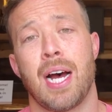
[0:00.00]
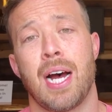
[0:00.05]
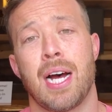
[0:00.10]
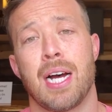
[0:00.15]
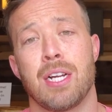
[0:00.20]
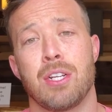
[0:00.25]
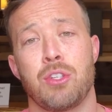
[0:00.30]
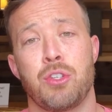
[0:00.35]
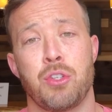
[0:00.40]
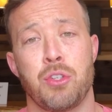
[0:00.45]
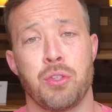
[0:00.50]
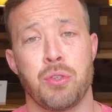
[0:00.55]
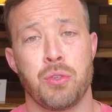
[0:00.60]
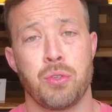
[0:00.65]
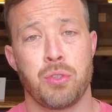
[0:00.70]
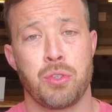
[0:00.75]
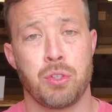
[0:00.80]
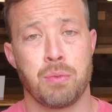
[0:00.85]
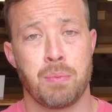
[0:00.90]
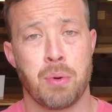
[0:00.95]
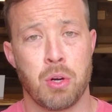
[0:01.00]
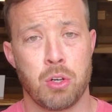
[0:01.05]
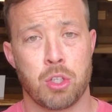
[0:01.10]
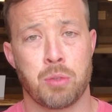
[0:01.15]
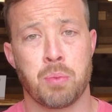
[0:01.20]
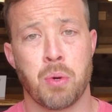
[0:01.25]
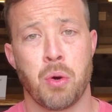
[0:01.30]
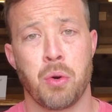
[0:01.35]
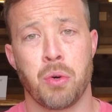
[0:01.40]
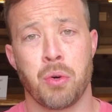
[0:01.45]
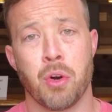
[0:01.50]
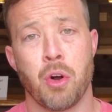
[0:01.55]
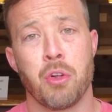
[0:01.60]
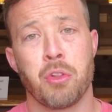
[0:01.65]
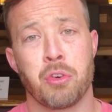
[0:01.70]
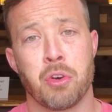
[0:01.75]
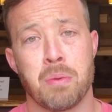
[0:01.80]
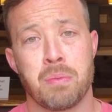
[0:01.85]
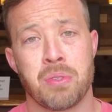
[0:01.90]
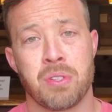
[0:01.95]
to postpone growth
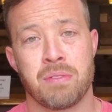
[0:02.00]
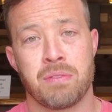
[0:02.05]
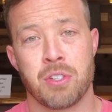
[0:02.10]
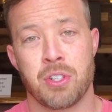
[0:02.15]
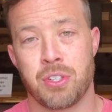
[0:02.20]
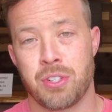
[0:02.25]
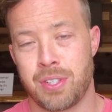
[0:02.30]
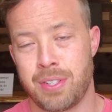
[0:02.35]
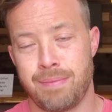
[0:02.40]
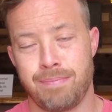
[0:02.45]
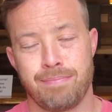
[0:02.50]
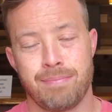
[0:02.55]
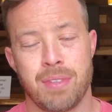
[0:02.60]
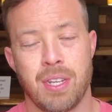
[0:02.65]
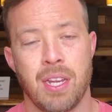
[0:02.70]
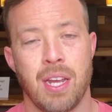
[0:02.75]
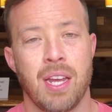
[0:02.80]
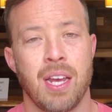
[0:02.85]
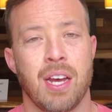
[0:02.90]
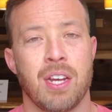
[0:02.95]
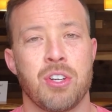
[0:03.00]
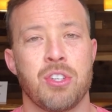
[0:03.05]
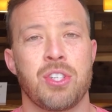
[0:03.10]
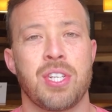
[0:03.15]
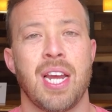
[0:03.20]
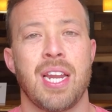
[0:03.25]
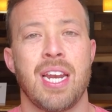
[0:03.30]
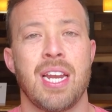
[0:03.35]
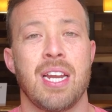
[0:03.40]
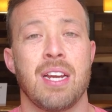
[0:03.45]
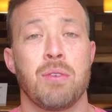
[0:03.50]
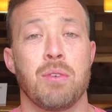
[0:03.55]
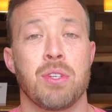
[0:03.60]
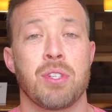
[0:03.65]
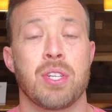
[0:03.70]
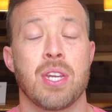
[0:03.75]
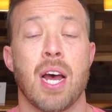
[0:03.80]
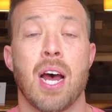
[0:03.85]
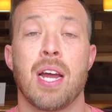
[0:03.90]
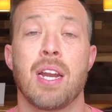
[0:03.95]
groups. First, understand it was
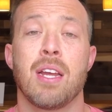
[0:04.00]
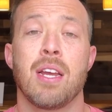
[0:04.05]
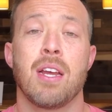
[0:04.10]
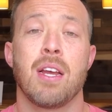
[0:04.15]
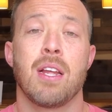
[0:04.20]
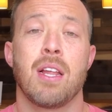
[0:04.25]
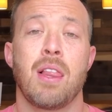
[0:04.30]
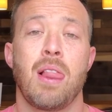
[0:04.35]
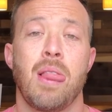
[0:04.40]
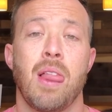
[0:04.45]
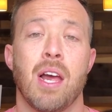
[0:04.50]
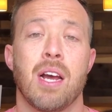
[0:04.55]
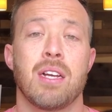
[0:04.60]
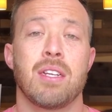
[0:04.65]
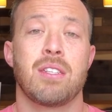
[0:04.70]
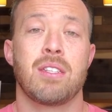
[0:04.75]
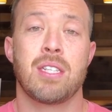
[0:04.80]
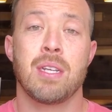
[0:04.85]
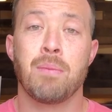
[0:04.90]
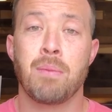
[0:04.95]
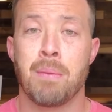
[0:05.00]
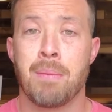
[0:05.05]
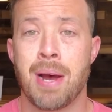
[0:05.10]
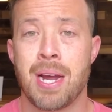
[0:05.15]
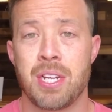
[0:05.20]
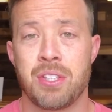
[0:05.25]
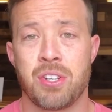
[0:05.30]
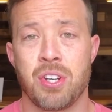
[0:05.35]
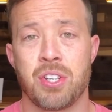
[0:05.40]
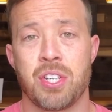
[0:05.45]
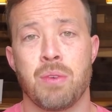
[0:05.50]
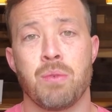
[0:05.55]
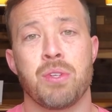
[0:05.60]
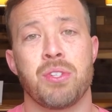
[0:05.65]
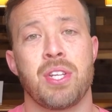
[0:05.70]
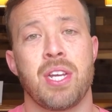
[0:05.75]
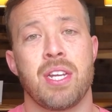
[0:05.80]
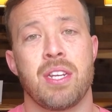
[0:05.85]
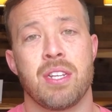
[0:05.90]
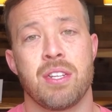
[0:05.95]
not simply my decision. It was
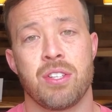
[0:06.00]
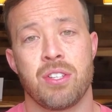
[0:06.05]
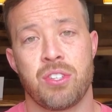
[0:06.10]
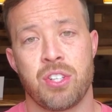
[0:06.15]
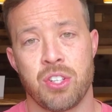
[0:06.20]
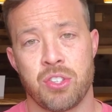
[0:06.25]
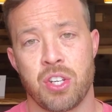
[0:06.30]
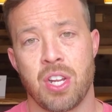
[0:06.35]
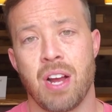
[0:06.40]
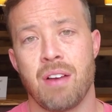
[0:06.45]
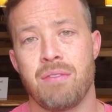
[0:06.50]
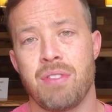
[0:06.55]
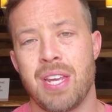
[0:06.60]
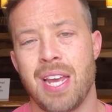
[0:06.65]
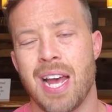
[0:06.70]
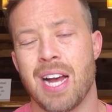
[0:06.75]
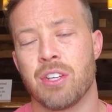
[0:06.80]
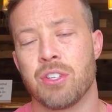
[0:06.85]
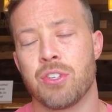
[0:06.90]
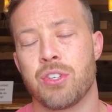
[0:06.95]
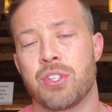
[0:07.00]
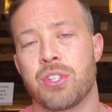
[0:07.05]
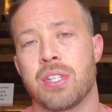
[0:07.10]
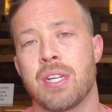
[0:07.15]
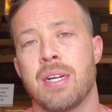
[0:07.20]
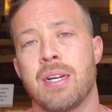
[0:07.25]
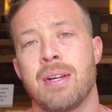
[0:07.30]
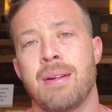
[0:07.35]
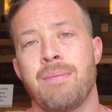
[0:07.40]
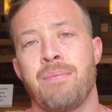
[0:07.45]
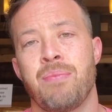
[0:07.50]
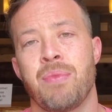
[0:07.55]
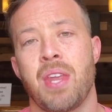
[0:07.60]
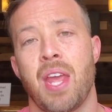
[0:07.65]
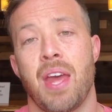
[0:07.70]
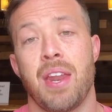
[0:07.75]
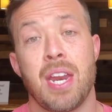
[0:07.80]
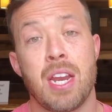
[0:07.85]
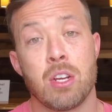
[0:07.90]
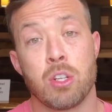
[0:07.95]
the decision of the elders.
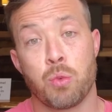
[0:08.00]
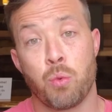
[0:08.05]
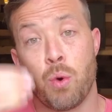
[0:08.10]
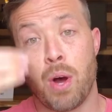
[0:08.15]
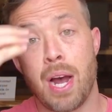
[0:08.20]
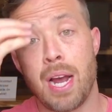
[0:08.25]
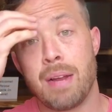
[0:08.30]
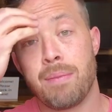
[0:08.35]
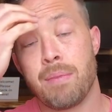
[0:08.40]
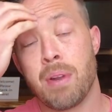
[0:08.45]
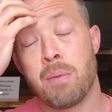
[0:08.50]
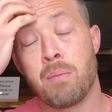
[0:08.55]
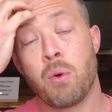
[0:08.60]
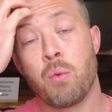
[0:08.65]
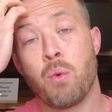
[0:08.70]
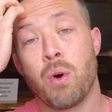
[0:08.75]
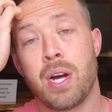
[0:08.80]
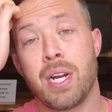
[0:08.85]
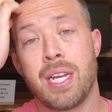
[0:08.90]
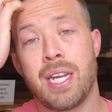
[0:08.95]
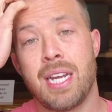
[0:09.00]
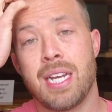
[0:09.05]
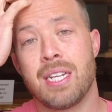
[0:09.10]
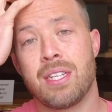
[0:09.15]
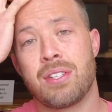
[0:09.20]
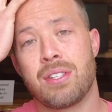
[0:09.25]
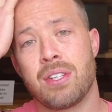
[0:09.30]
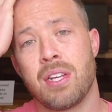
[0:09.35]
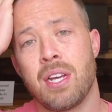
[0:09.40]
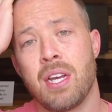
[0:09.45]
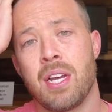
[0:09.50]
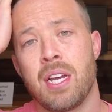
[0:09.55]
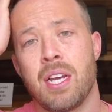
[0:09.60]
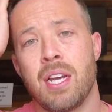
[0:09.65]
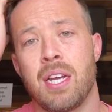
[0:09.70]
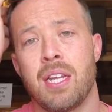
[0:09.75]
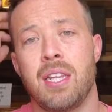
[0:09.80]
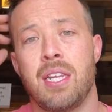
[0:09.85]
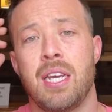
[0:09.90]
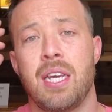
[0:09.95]
And here's why. Number one is
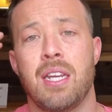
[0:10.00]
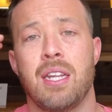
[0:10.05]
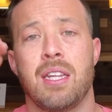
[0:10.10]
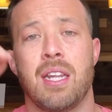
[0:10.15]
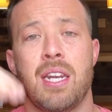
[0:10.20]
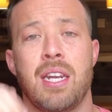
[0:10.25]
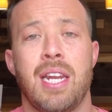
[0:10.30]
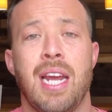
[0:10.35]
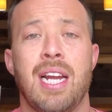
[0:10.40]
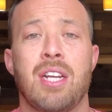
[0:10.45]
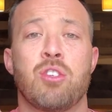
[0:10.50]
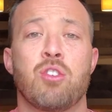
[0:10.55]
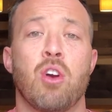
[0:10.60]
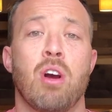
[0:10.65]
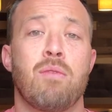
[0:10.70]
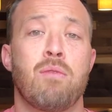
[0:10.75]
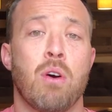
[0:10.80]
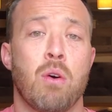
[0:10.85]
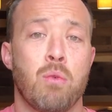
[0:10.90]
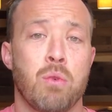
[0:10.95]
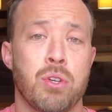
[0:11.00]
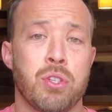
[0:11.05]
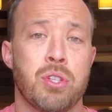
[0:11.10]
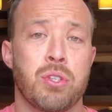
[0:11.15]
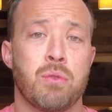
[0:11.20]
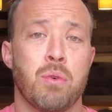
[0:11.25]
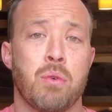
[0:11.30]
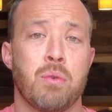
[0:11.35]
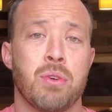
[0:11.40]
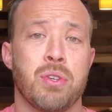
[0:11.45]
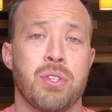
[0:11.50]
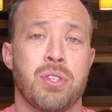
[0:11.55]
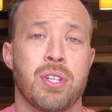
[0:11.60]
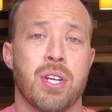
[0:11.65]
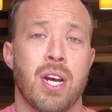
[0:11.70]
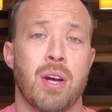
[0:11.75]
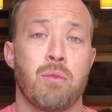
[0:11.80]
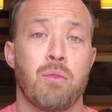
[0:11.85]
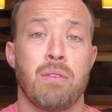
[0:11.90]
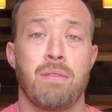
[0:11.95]
the nature of what was
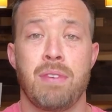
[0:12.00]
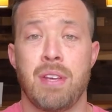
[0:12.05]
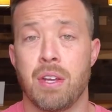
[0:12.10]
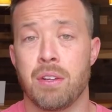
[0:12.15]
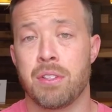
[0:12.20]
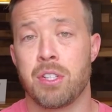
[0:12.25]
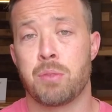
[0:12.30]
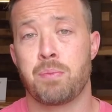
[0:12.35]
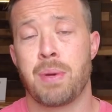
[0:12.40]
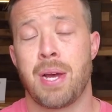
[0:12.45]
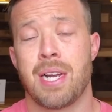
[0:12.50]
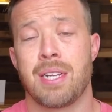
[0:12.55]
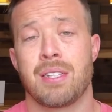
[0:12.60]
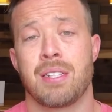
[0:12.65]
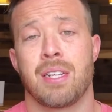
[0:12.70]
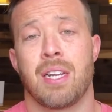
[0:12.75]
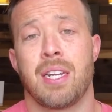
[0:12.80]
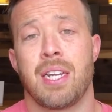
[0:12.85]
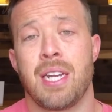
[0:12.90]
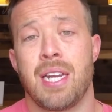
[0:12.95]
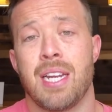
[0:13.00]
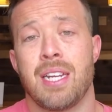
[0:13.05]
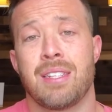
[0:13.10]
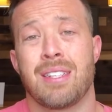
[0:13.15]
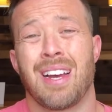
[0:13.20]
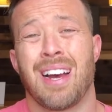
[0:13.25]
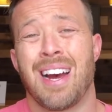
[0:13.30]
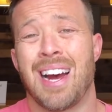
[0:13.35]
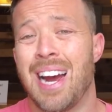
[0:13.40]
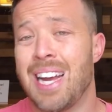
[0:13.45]
revealed this past Sunday is highly